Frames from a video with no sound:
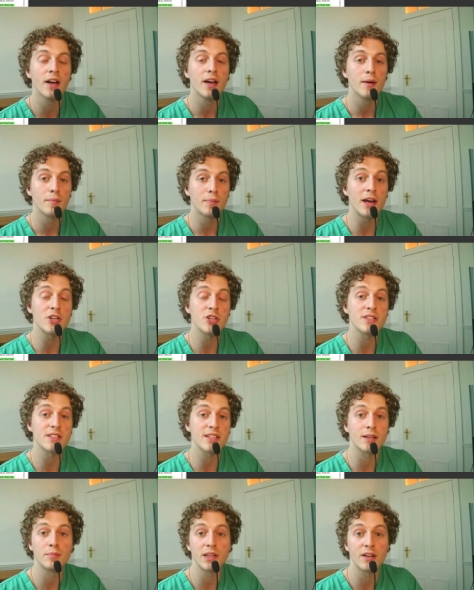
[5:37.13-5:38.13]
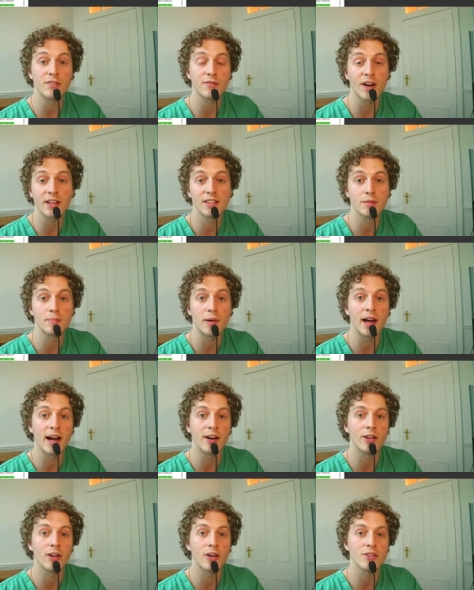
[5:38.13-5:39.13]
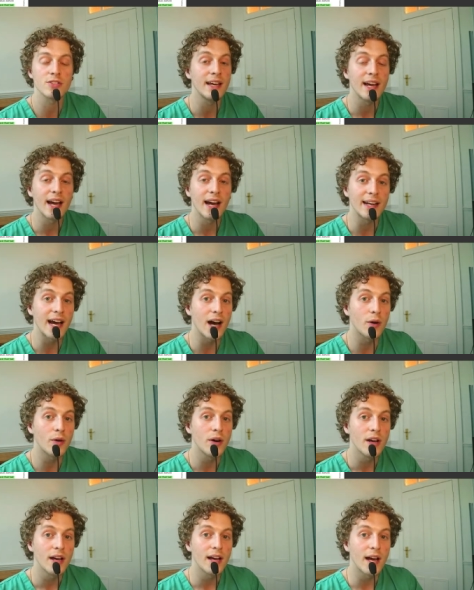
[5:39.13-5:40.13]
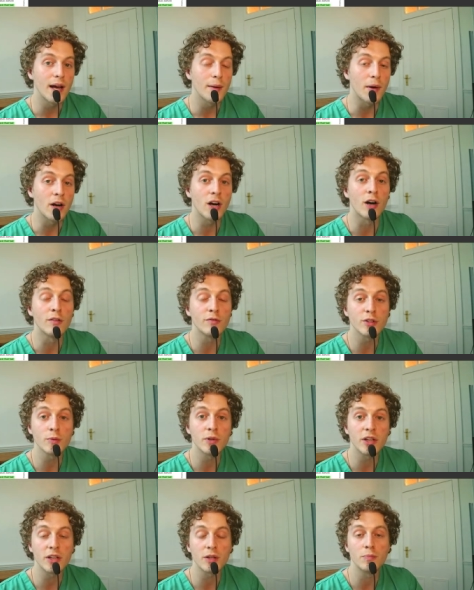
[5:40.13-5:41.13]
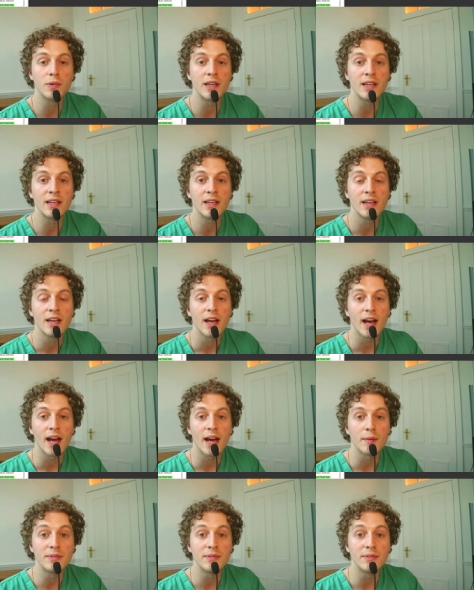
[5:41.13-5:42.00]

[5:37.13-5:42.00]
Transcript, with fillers: patients can be affected by hair loss and how um, uncomfortable it can be um,